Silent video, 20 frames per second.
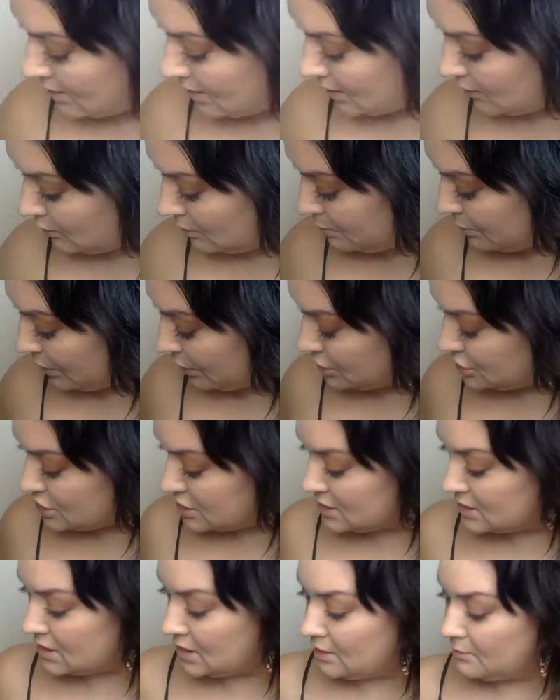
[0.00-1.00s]
I would
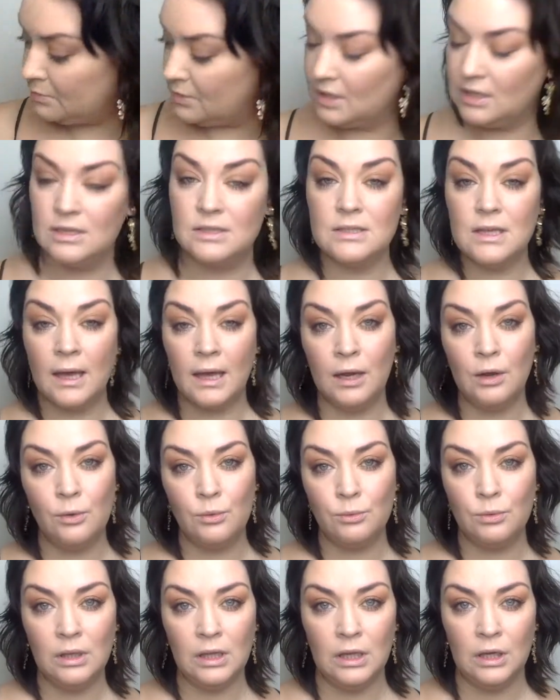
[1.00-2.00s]
purchase it, because I
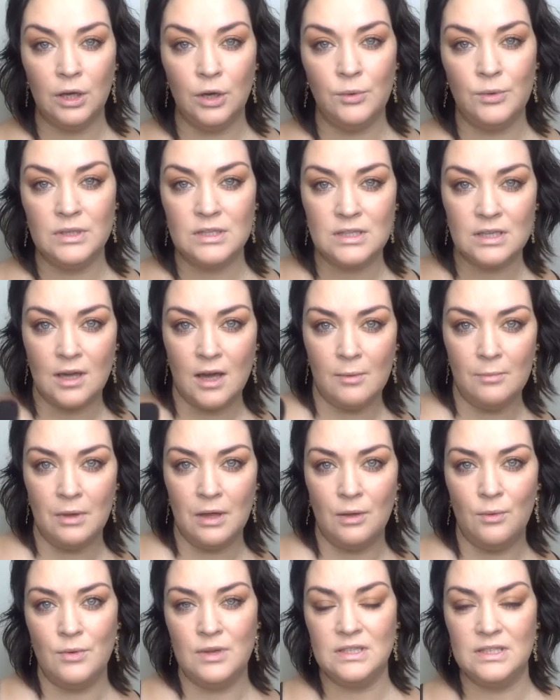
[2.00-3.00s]
don't really know what's
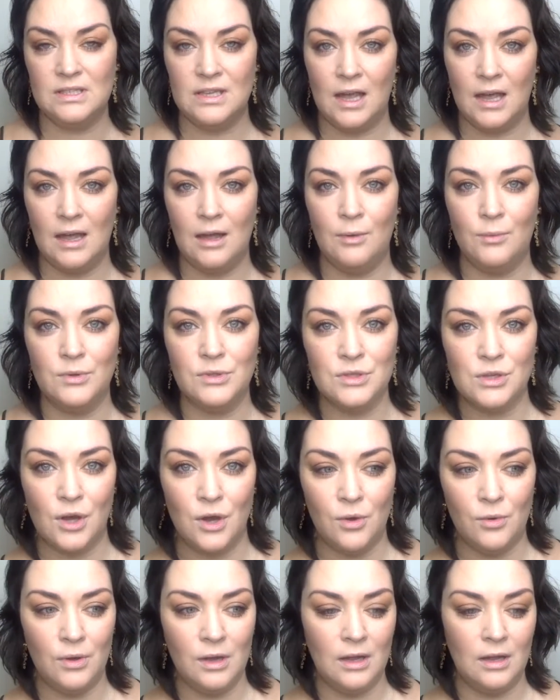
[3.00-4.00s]
coming, what's staying, what's
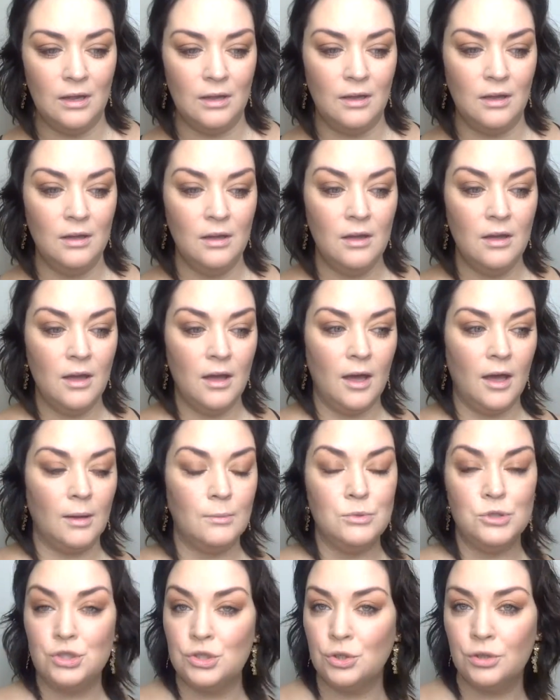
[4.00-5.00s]
going.
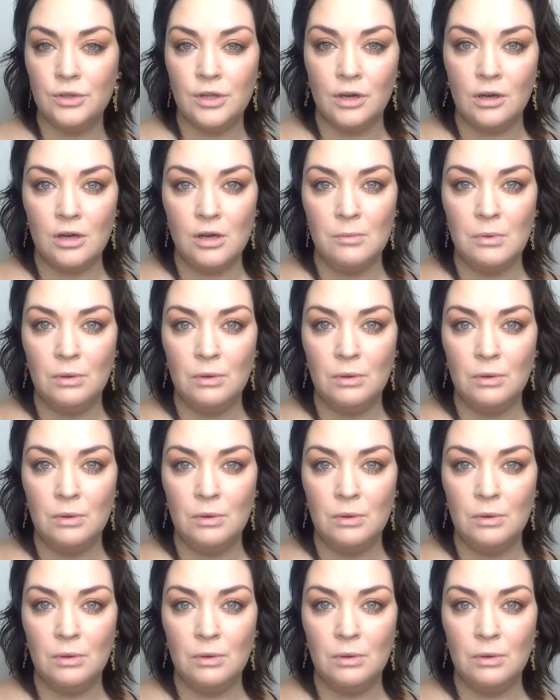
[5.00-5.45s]
I'm sure they're going to